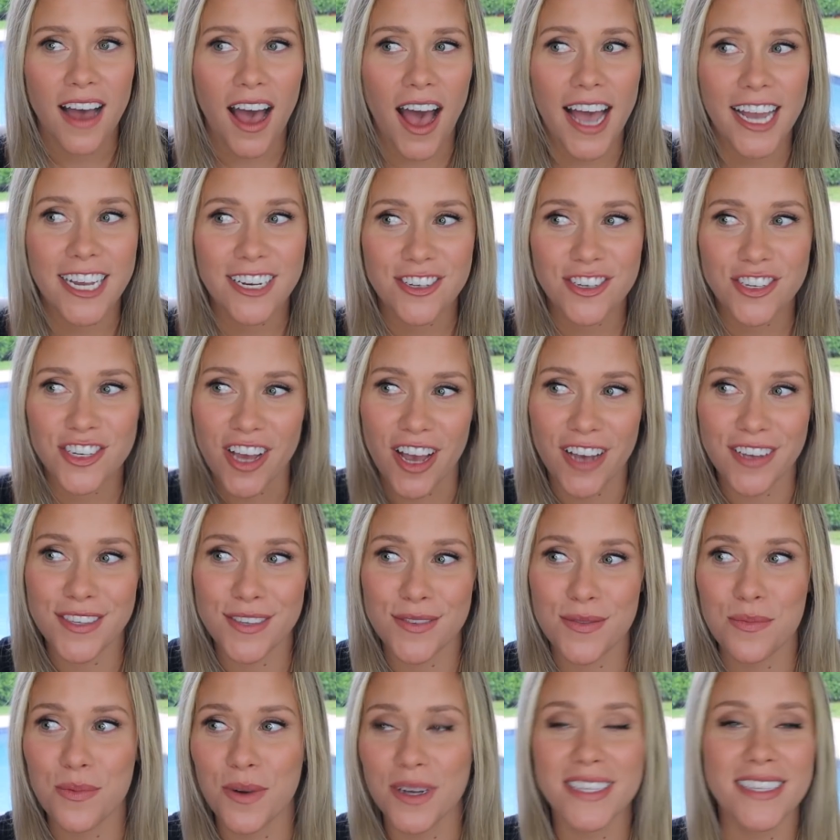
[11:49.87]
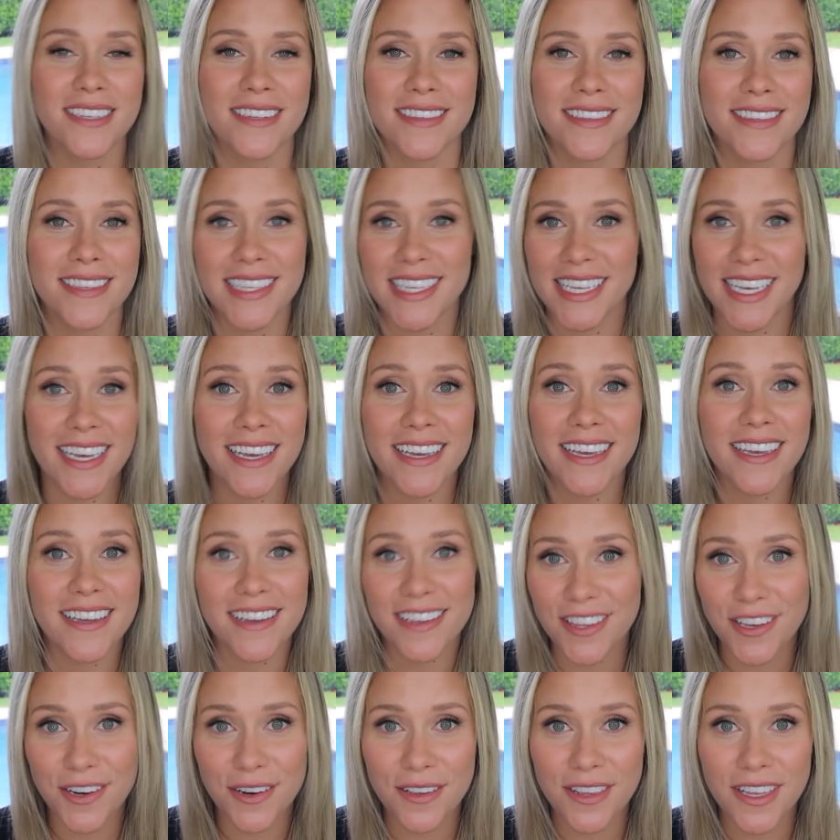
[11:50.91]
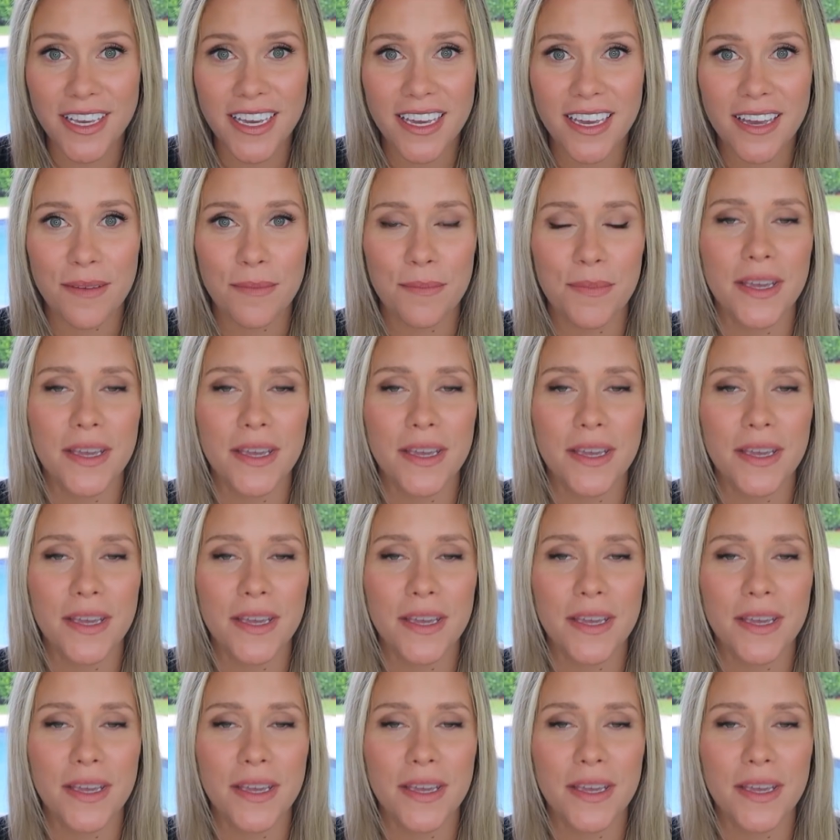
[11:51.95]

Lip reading: I just wasn't seeing it clearly